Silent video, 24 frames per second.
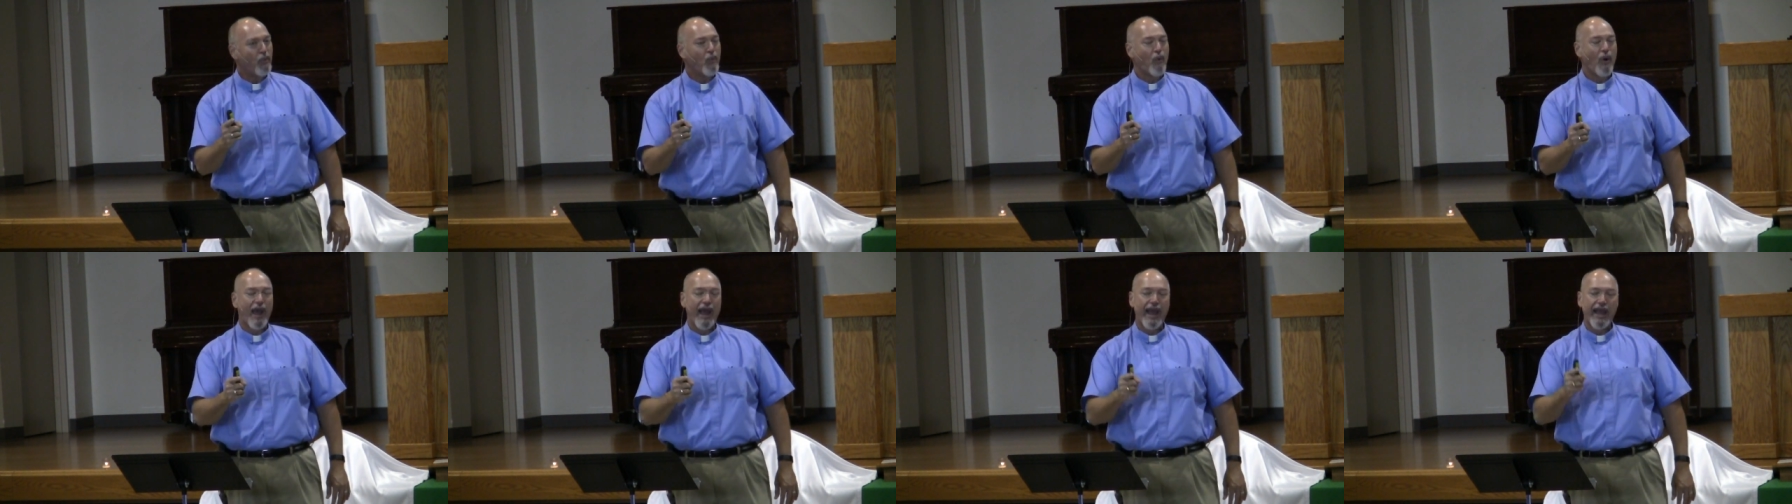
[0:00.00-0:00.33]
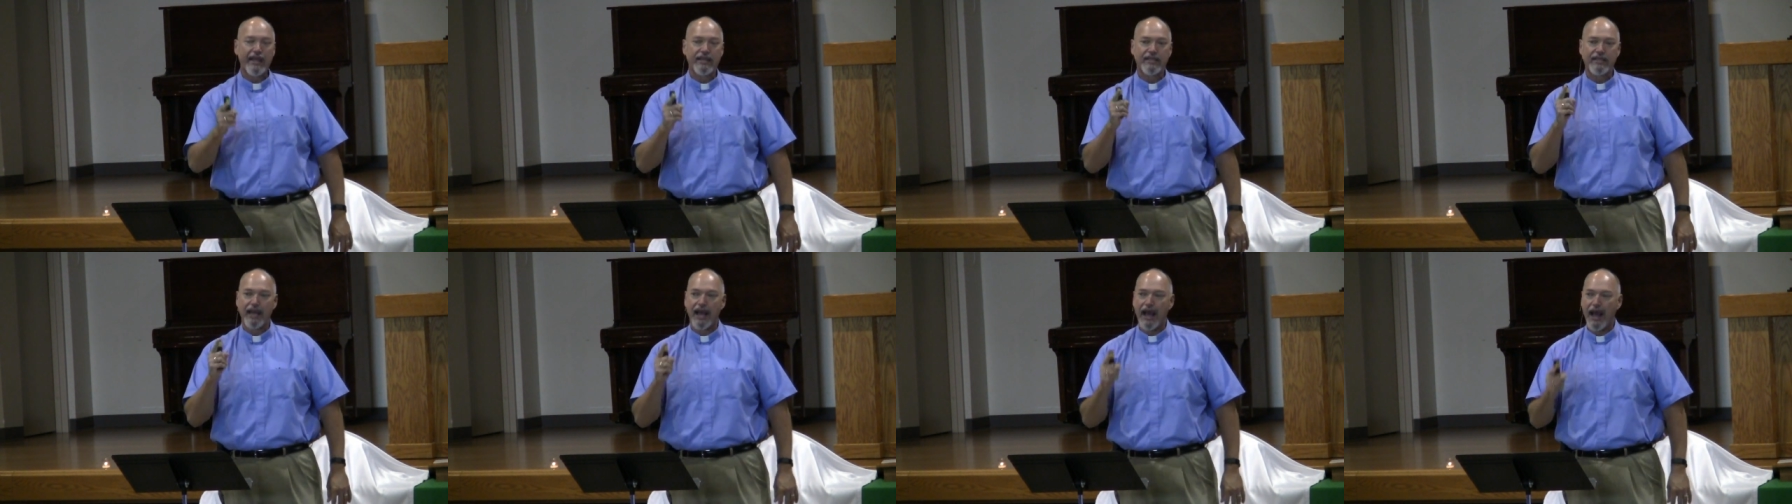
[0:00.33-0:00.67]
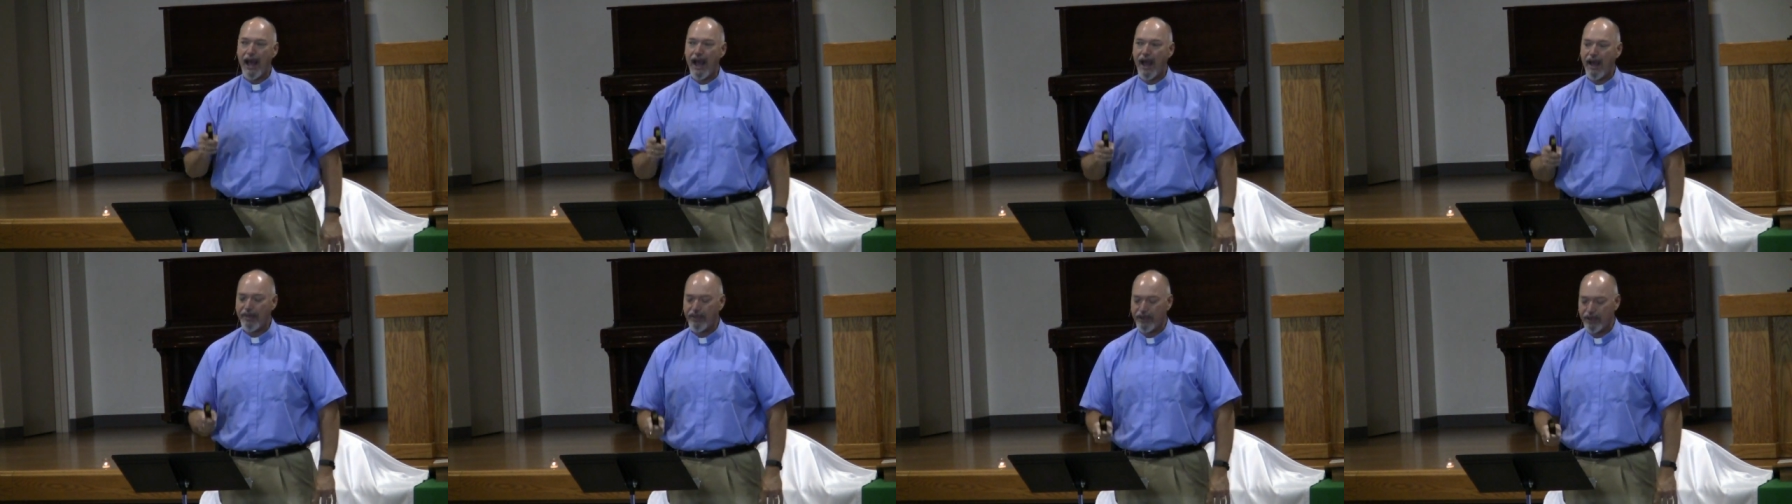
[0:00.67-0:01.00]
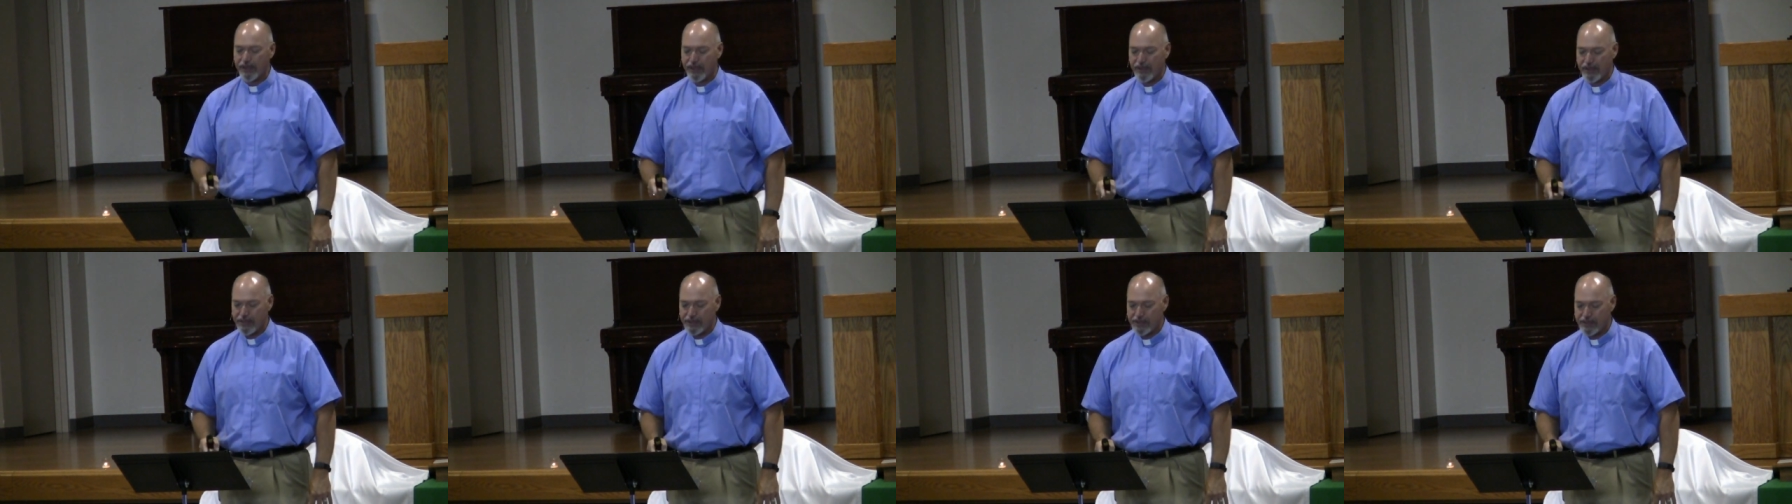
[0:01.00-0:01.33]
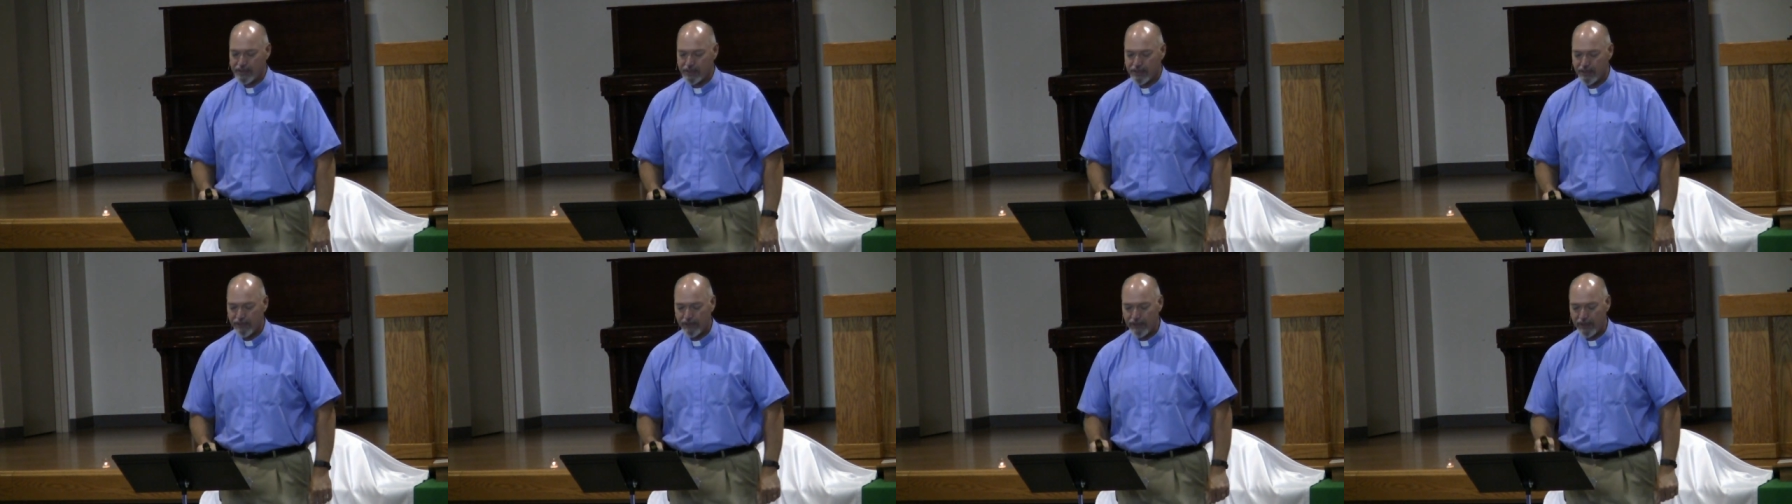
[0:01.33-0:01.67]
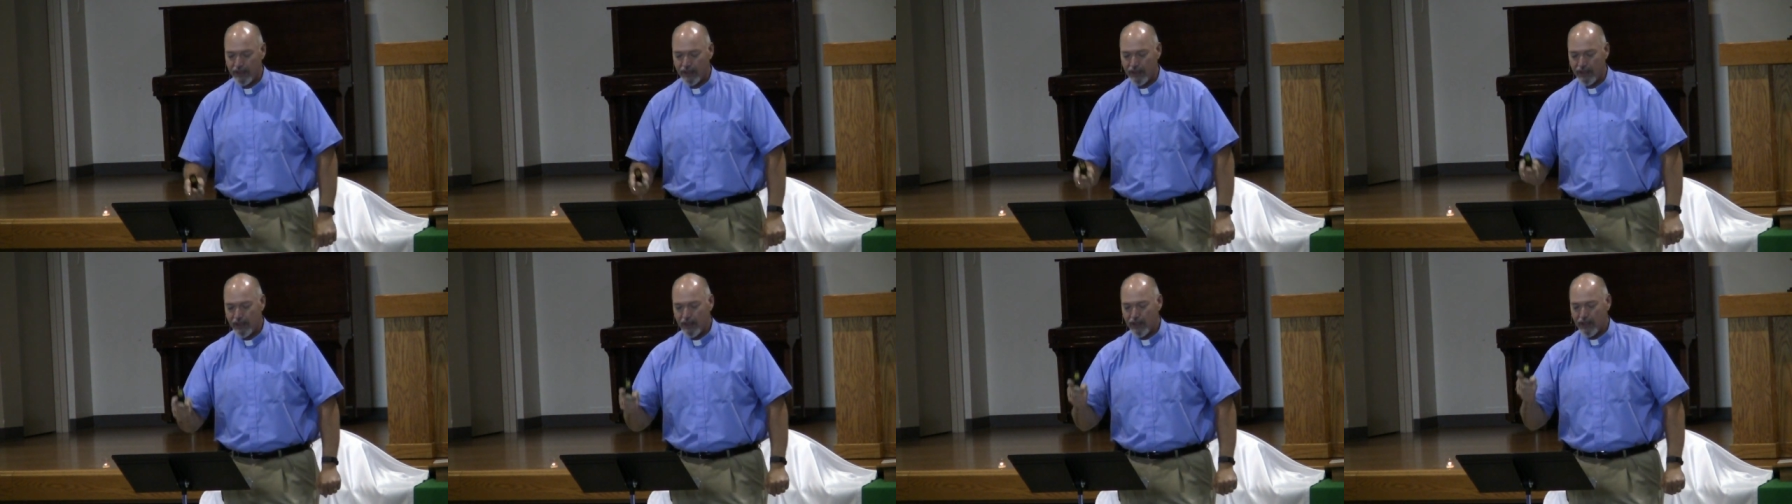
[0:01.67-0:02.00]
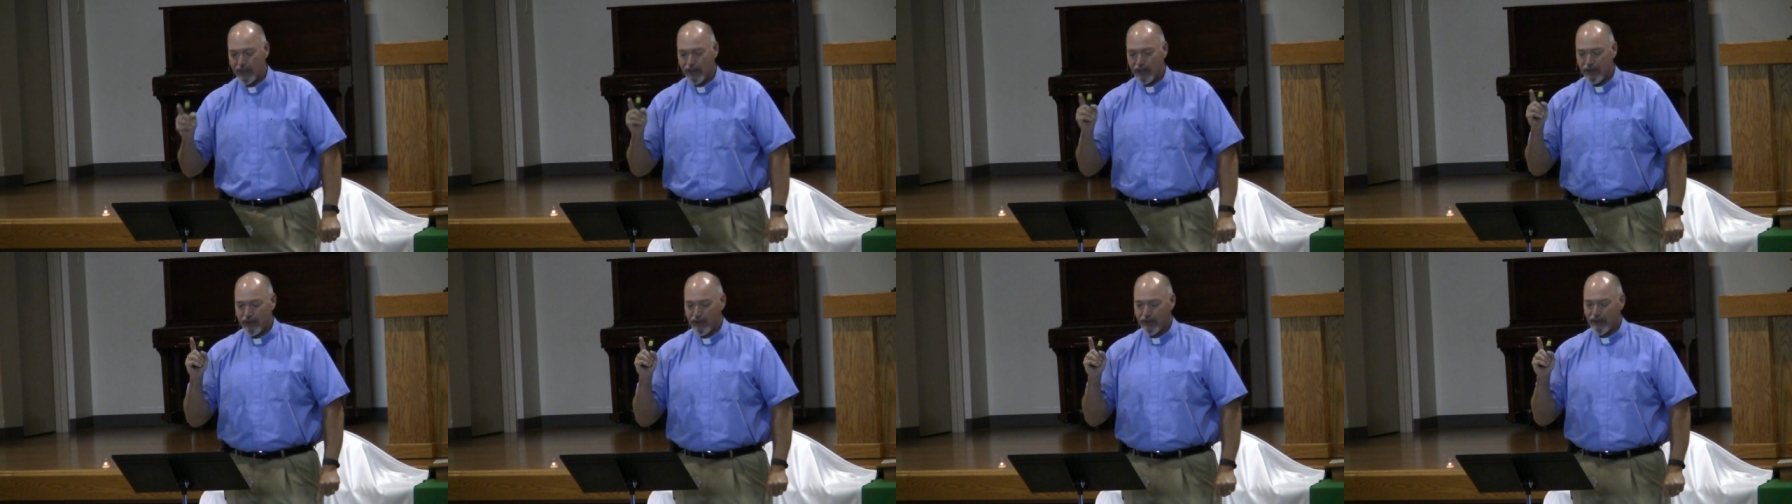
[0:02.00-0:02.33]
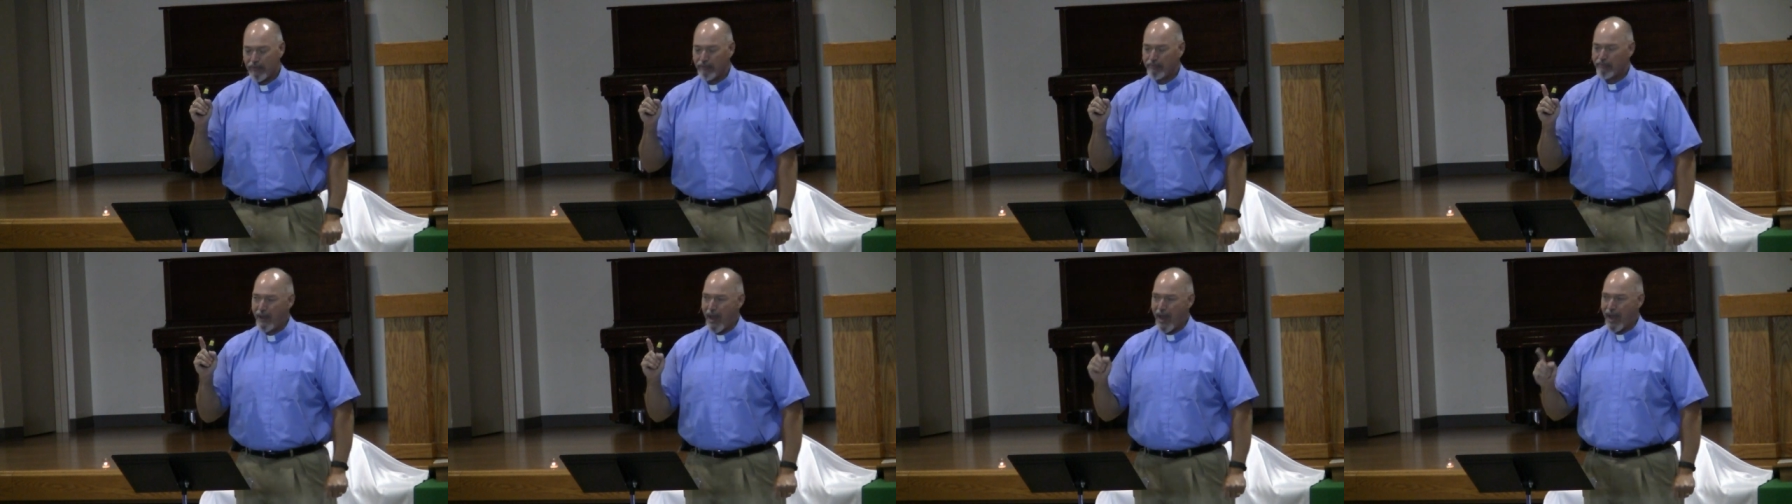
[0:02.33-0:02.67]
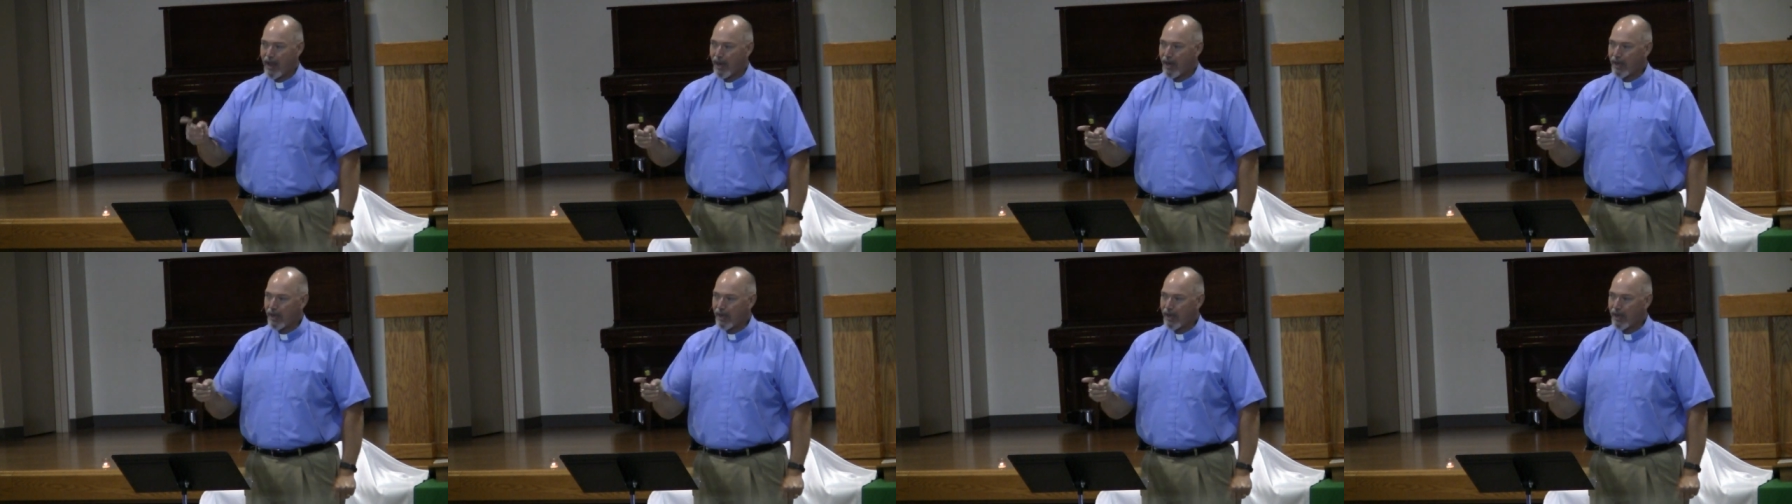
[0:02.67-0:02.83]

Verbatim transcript: way to others by